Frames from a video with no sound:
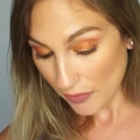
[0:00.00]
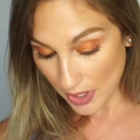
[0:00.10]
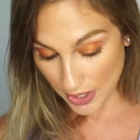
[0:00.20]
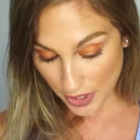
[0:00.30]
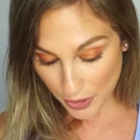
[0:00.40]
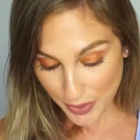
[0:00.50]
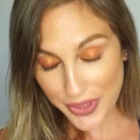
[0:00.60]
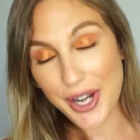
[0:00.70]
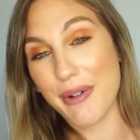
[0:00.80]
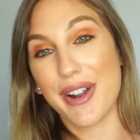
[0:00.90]
Another one
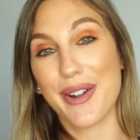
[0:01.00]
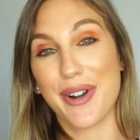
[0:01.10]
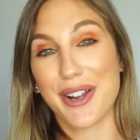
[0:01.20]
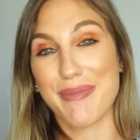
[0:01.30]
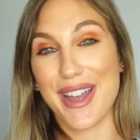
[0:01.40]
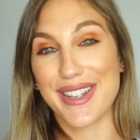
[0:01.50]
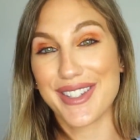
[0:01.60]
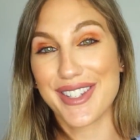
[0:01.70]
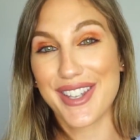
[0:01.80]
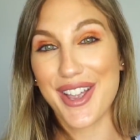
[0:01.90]
that I want to
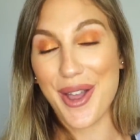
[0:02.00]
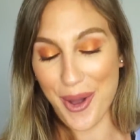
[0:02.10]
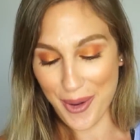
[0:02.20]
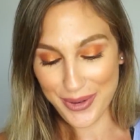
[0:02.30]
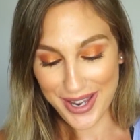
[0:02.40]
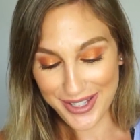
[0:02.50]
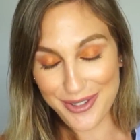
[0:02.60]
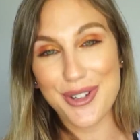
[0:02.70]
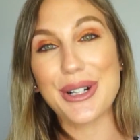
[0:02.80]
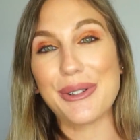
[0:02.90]
recommend. Oh yeah, you
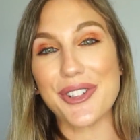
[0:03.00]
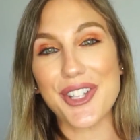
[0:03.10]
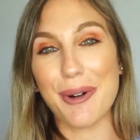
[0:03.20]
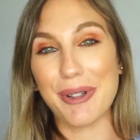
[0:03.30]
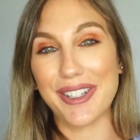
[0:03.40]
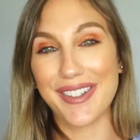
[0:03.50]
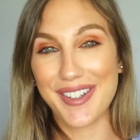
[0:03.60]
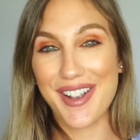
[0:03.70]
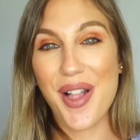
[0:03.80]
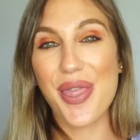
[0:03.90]
knew it was coming.
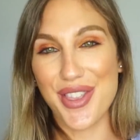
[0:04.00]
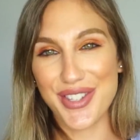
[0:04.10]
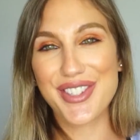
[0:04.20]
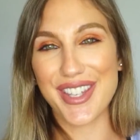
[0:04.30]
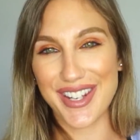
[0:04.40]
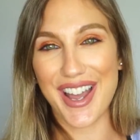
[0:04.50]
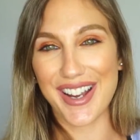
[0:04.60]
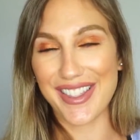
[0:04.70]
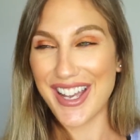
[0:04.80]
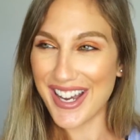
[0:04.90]
This Sin
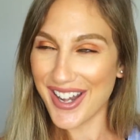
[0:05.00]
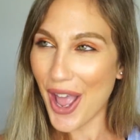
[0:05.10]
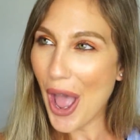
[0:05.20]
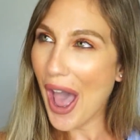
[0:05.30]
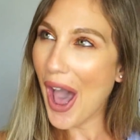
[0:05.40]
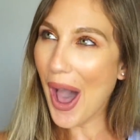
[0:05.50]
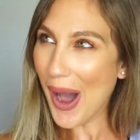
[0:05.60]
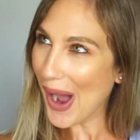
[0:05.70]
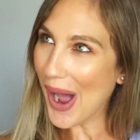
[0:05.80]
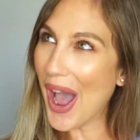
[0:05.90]
Highlight.
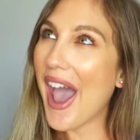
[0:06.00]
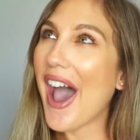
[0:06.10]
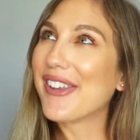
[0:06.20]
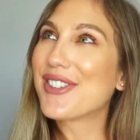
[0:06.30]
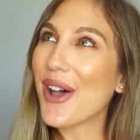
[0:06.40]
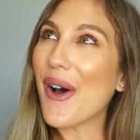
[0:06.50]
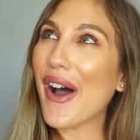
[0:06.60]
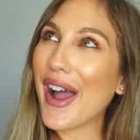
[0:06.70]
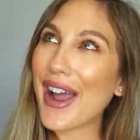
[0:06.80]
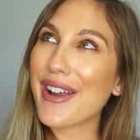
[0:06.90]
Huh. So
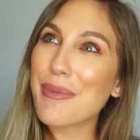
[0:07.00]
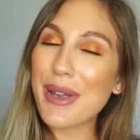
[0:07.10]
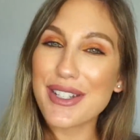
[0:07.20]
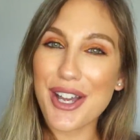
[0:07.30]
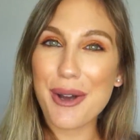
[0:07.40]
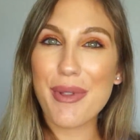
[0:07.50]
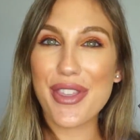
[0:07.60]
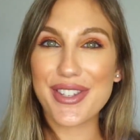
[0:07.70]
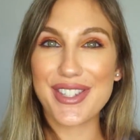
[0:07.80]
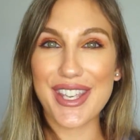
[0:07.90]
I picked up
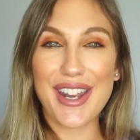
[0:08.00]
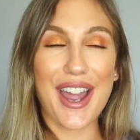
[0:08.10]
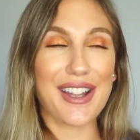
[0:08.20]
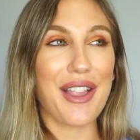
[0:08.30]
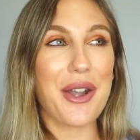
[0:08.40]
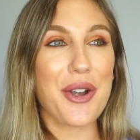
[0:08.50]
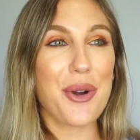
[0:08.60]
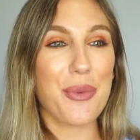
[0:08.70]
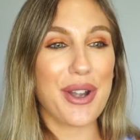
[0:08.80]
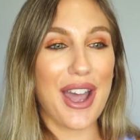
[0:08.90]
the Sin
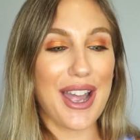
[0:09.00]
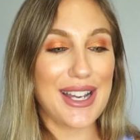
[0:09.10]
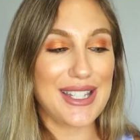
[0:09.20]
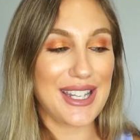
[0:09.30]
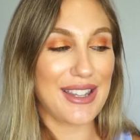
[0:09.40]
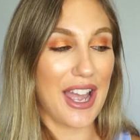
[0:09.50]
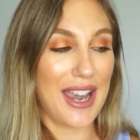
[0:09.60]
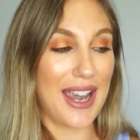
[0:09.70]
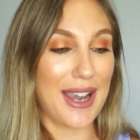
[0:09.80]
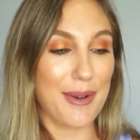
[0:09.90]
highlighter when I did
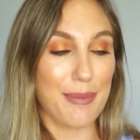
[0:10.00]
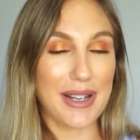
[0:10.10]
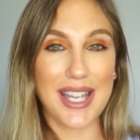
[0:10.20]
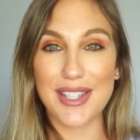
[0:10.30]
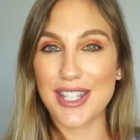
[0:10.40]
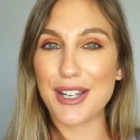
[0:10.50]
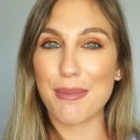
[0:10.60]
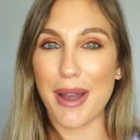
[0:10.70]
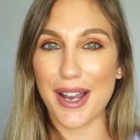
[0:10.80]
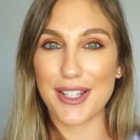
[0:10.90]
a testing
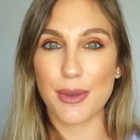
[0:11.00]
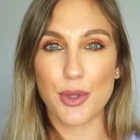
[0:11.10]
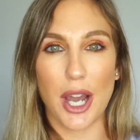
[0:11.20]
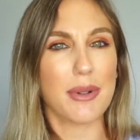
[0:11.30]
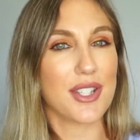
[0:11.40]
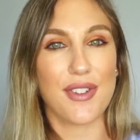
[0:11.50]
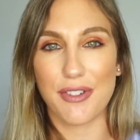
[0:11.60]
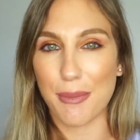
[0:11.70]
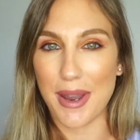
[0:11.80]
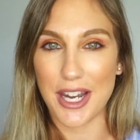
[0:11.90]
my subscribers
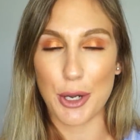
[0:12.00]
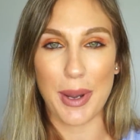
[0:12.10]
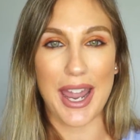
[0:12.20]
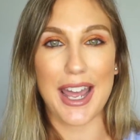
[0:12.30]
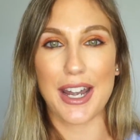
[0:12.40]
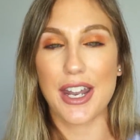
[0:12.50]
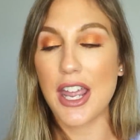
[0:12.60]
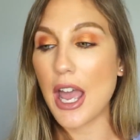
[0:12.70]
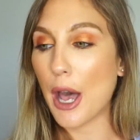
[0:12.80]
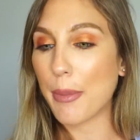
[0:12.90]
favorite makeup. I had
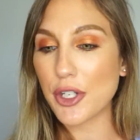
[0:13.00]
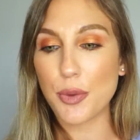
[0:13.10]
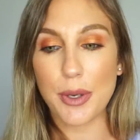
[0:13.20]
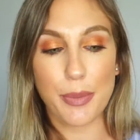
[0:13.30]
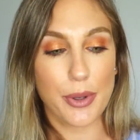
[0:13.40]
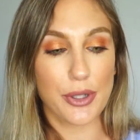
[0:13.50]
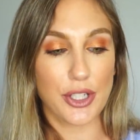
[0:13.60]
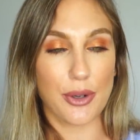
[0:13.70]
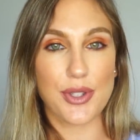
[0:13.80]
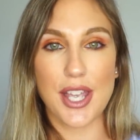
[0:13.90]
a bunch of people, you
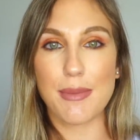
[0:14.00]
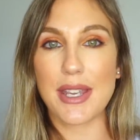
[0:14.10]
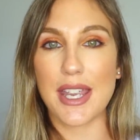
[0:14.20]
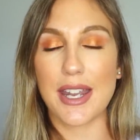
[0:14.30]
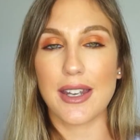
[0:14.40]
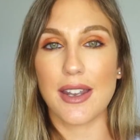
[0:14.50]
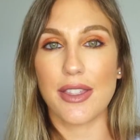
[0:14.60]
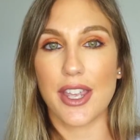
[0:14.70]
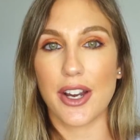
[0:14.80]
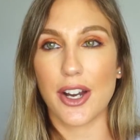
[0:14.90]
know, send me in
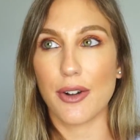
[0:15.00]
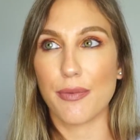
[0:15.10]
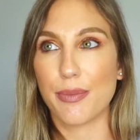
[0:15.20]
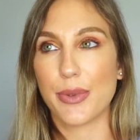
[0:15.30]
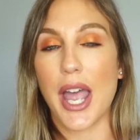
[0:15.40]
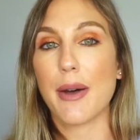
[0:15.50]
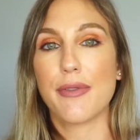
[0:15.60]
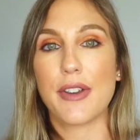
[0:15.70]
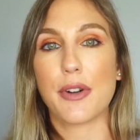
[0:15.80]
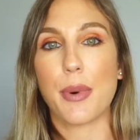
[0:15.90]
their top
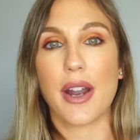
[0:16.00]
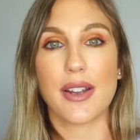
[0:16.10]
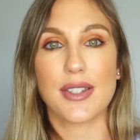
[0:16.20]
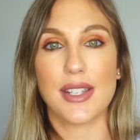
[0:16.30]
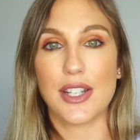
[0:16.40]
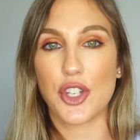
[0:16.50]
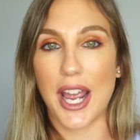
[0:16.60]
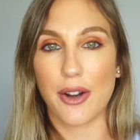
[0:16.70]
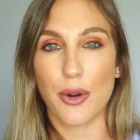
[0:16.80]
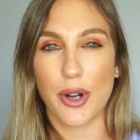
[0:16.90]
favorite products in each
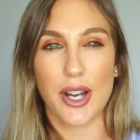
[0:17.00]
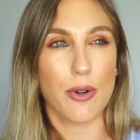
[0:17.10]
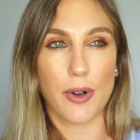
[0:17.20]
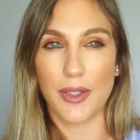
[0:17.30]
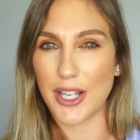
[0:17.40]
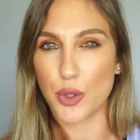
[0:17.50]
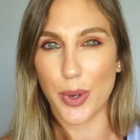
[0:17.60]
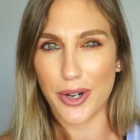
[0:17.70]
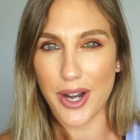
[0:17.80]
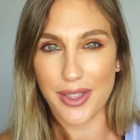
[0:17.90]
category over on like
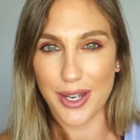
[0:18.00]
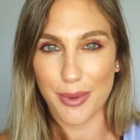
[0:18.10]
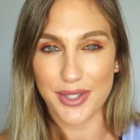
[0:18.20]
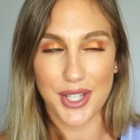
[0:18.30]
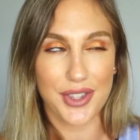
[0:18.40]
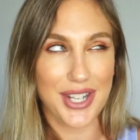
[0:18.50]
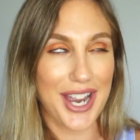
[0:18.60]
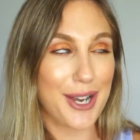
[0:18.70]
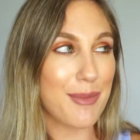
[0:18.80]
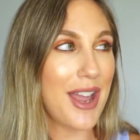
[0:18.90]
Twitter, I think it was at the
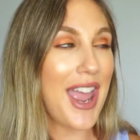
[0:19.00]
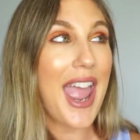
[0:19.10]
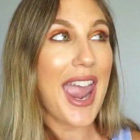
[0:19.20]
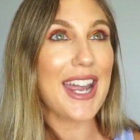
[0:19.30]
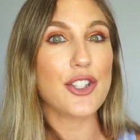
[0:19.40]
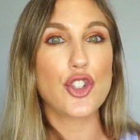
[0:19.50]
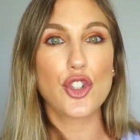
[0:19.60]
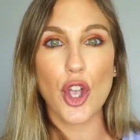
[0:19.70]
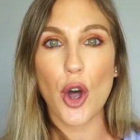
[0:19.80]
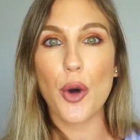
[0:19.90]
time. And
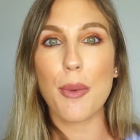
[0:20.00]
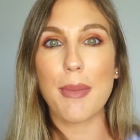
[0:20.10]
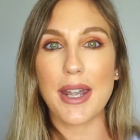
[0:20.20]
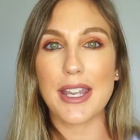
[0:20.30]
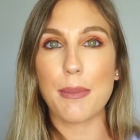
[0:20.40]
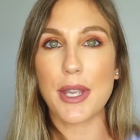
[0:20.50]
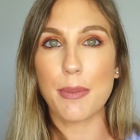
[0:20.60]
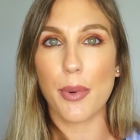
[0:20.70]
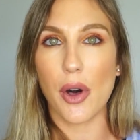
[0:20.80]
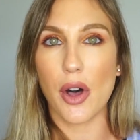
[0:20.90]
so many
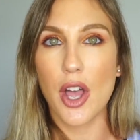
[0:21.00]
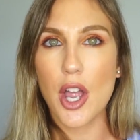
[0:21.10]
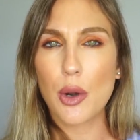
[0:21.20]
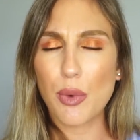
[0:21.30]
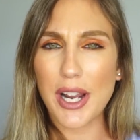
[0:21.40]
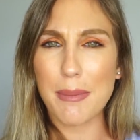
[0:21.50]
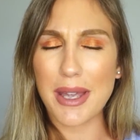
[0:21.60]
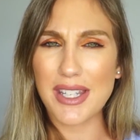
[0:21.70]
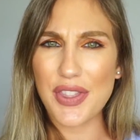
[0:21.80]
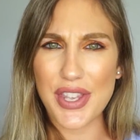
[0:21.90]
people
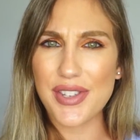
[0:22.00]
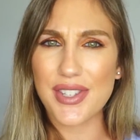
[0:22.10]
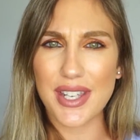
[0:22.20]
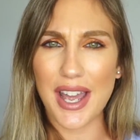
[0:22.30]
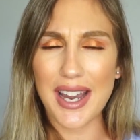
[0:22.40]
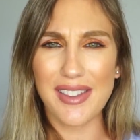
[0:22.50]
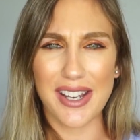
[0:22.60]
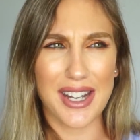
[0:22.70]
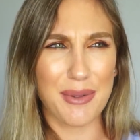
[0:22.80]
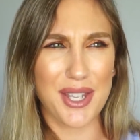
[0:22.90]
recommended this Sin highlight.
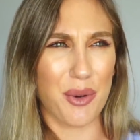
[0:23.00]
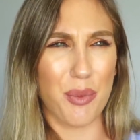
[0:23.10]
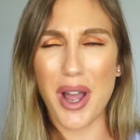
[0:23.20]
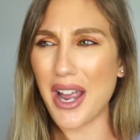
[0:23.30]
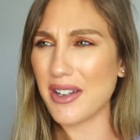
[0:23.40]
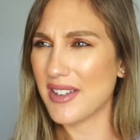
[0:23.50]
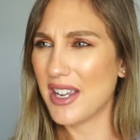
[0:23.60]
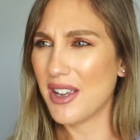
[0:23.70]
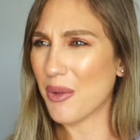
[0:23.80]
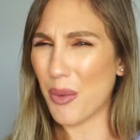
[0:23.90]
And I was like, what?
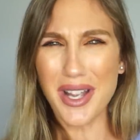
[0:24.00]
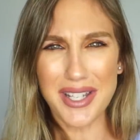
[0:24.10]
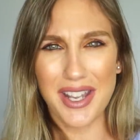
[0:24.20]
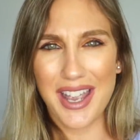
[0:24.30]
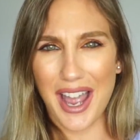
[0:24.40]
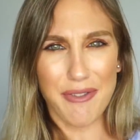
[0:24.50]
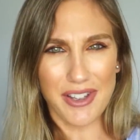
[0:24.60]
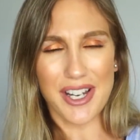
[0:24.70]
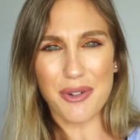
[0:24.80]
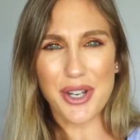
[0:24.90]
what? I feel
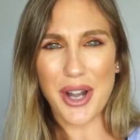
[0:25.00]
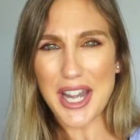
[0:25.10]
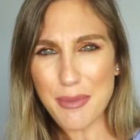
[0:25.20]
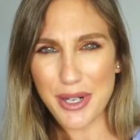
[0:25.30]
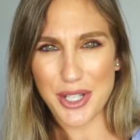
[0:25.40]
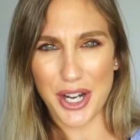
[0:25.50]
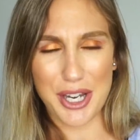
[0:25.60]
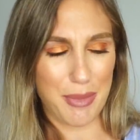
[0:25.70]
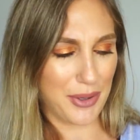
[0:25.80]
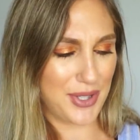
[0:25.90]
like I don't hear anybody talking
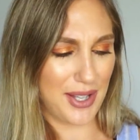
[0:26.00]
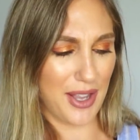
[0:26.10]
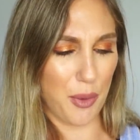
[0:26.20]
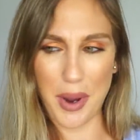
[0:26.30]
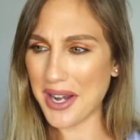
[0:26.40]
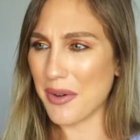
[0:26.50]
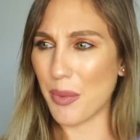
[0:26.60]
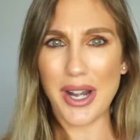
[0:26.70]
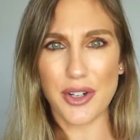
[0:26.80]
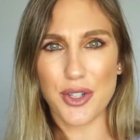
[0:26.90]
about Sin. Like why,
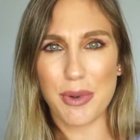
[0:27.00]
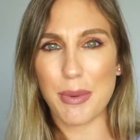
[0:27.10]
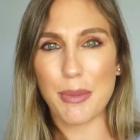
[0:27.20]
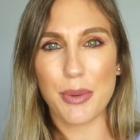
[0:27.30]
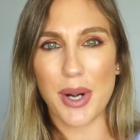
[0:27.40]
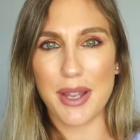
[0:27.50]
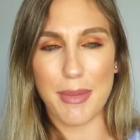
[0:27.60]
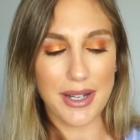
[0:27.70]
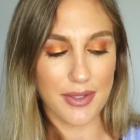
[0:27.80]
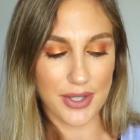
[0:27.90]
why are so many people
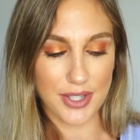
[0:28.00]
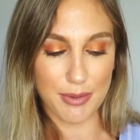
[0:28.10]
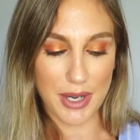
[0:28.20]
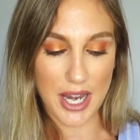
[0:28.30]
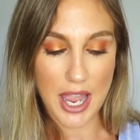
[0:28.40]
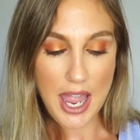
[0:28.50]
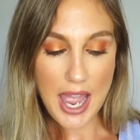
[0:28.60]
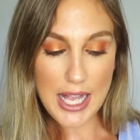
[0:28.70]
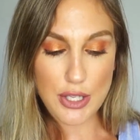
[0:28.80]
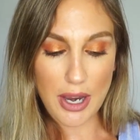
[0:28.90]
recommending this to me?
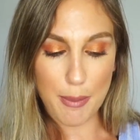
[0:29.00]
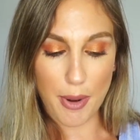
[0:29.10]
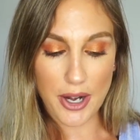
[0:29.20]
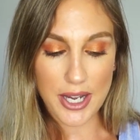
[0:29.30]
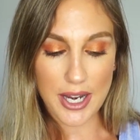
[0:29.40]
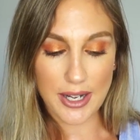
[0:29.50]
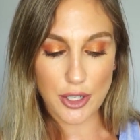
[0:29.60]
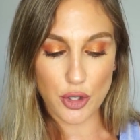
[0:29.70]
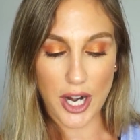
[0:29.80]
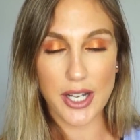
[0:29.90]
And so I bought it and I
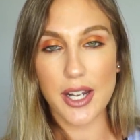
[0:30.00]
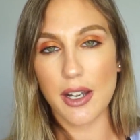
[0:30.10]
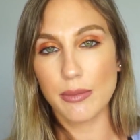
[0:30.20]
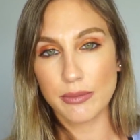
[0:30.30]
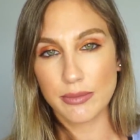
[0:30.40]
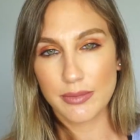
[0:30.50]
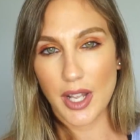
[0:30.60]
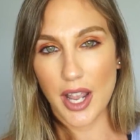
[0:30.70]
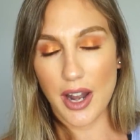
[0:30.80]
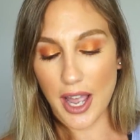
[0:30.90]
tried it
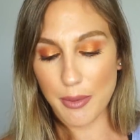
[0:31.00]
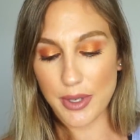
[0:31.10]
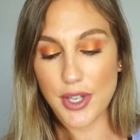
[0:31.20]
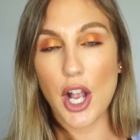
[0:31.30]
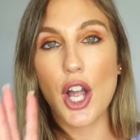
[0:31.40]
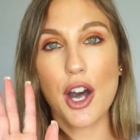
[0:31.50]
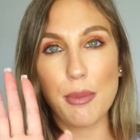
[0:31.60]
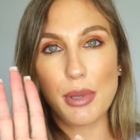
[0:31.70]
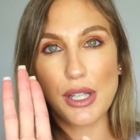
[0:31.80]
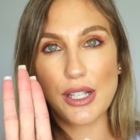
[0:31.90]
and I was
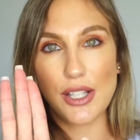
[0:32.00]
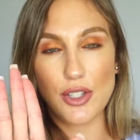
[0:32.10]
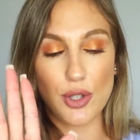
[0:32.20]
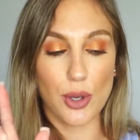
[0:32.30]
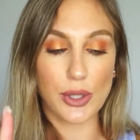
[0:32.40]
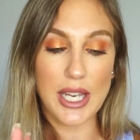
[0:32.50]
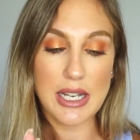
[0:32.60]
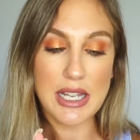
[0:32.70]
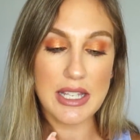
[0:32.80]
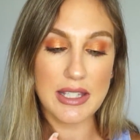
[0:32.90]
completely sold.
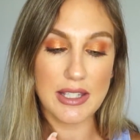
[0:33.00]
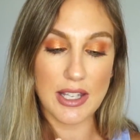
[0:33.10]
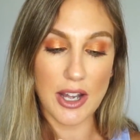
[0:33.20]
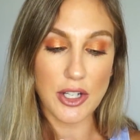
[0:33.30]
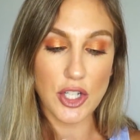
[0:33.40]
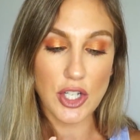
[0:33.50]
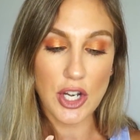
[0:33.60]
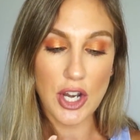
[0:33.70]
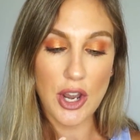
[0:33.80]
It is such